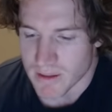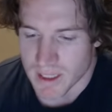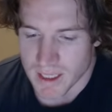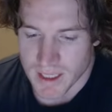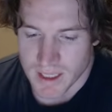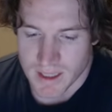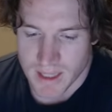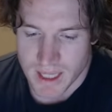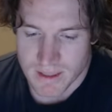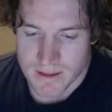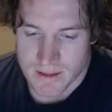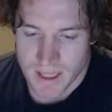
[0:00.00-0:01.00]

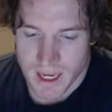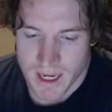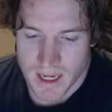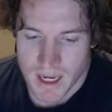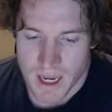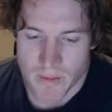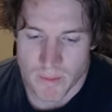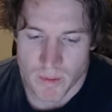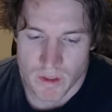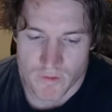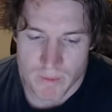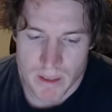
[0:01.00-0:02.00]
that they're
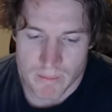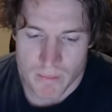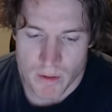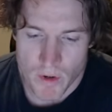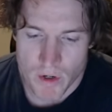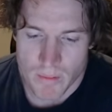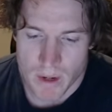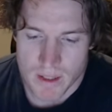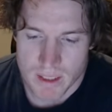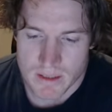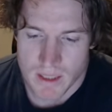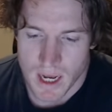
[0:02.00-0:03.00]
incapable of being promoted by the
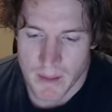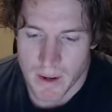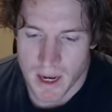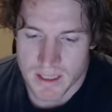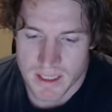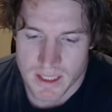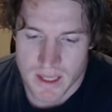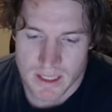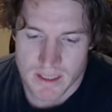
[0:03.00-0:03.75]
entire party and thus